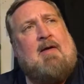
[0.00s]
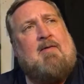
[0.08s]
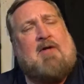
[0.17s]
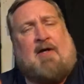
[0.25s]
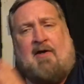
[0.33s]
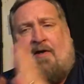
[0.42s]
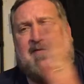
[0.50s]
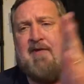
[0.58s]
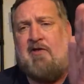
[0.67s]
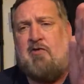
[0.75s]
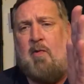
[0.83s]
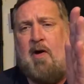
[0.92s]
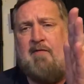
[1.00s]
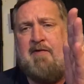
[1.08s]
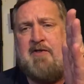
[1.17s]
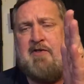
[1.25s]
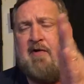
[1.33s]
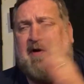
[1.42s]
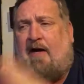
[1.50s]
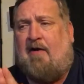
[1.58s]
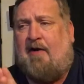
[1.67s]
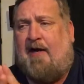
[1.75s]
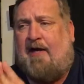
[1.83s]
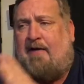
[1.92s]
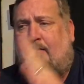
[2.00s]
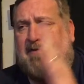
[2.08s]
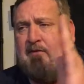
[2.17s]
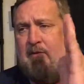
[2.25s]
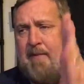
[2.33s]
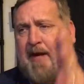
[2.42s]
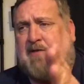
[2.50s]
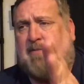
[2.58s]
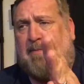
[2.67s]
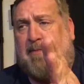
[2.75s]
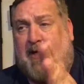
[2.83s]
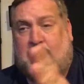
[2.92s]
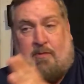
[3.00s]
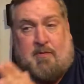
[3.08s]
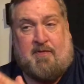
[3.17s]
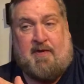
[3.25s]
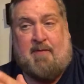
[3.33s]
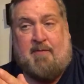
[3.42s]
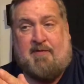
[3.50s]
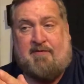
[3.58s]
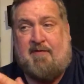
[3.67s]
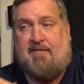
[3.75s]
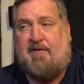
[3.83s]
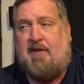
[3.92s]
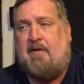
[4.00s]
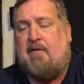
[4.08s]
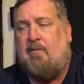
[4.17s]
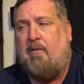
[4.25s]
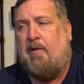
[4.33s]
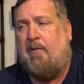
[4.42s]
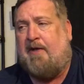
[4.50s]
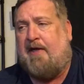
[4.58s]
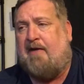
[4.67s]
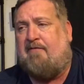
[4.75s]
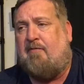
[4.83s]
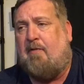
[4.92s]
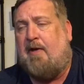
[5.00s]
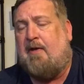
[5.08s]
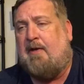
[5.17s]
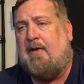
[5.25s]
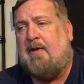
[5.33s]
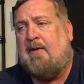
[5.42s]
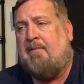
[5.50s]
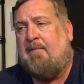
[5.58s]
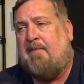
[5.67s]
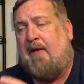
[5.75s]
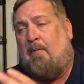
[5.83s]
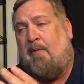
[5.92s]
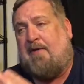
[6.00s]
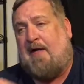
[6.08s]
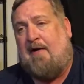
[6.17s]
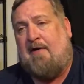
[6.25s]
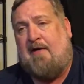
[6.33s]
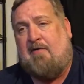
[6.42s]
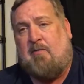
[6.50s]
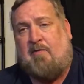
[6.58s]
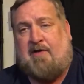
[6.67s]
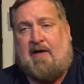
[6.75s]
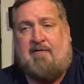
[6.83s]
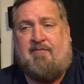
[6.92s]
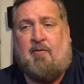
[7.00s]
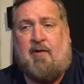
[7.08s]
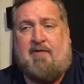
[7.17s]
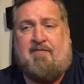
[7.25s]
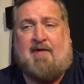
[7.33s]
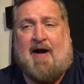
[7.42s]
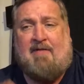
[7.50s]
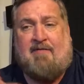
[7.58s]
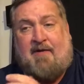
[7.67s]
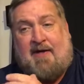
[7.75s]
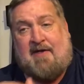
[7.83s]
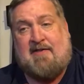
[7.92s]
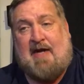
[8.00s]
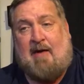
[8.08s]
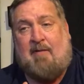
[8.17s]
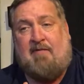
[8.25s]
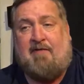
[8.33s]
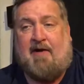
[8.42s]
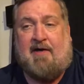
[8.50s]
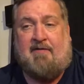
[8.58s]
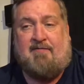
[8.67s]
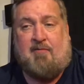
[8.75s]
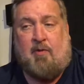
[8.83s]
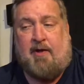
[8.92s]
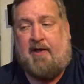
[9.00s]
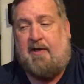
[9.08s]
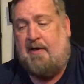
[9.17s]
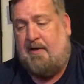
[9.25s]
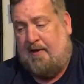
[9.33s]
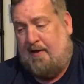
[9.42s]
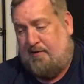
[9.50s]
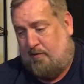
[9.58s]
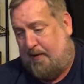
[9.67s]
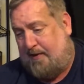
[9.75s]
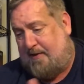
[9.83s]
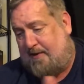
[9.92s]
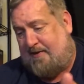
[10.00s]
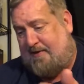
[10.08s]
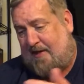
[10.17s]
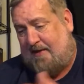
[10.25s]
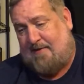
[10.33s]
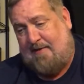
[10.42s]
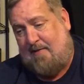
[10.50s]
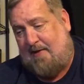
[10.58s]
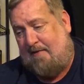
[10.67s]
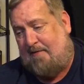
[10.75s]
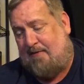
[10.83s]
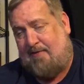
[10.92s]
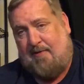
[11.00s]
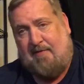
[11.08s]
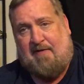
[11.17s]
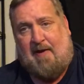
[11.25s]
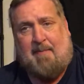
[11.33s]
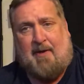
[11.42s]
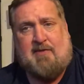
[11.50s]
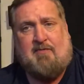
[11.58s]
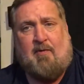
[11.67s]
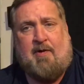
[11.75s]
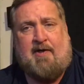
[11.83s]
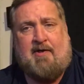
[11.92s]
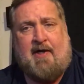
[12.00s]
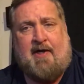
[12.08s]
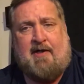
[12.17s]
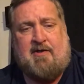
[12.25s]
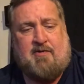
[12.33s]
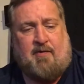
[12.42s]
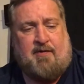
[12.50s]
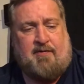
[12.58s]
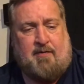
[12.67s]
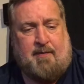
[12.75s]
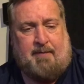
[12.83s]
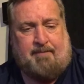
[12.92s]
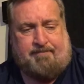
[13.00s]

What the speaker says: like 11 to 12. It started out at your maximum price, which for him was 50, what he wanted to get for it. Then it went down. His went down to 45 for the next hour, and finally to 40. So when it didn't sell, I said, "Well, I'll give you $35 for it," and he sold it to me.